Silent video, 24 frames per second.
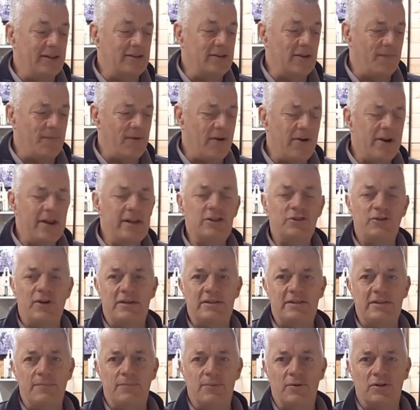very
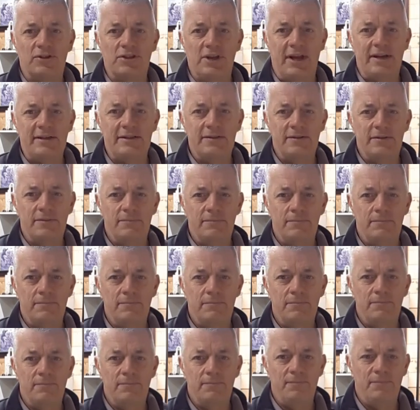interesting project,
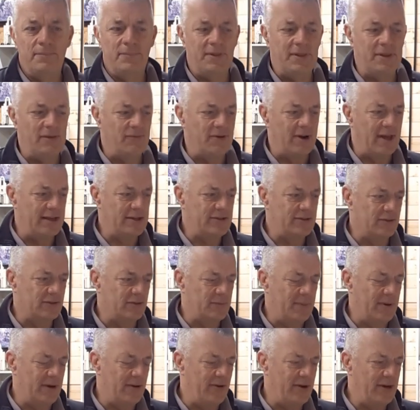the Renaissance
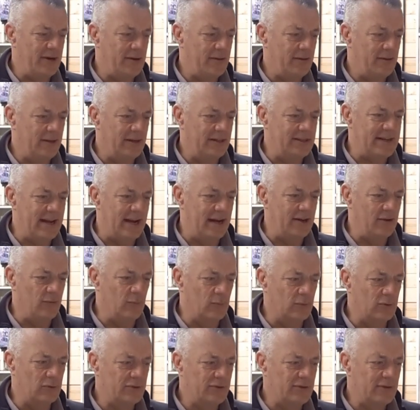period, the Italian
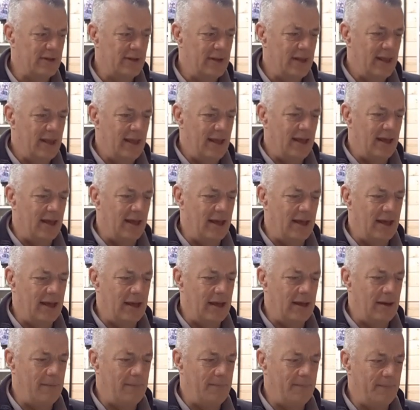wars.
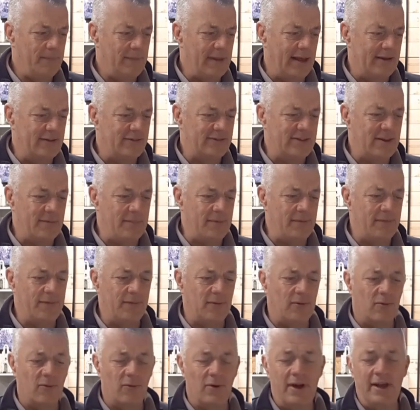As I said
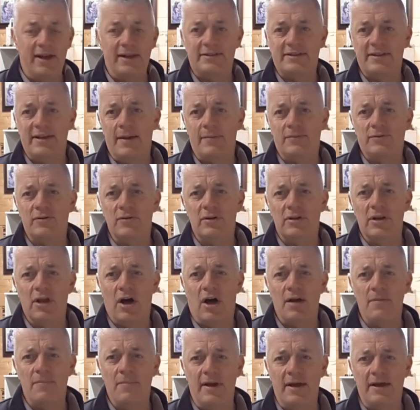before, it's an absolute
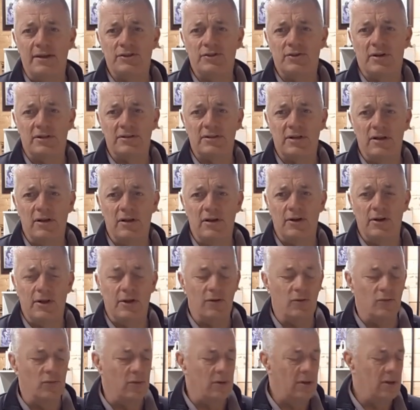nightmare trying to learn it
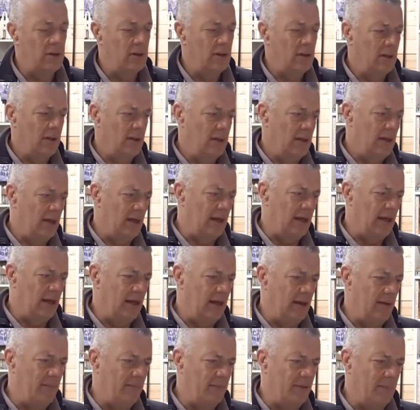all,
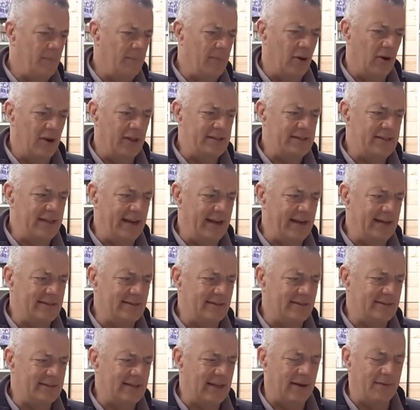the politics
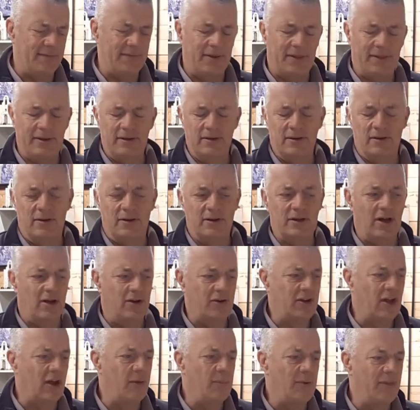and stuff. I think, oh, I
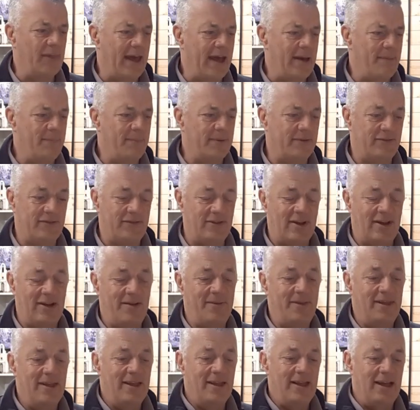can't cope with that, but
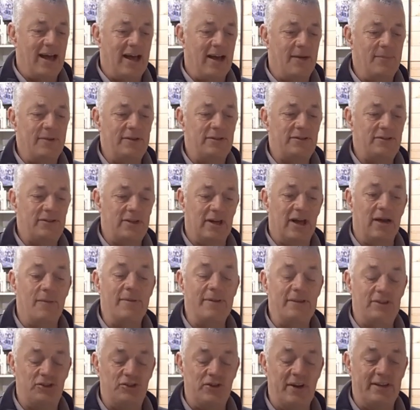I'm
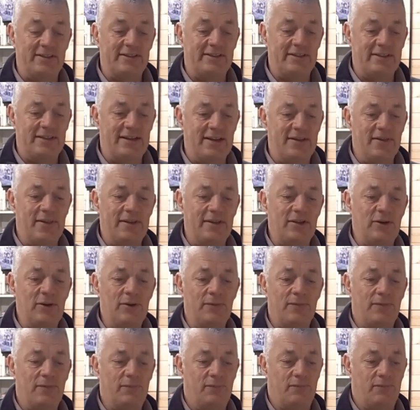interested in the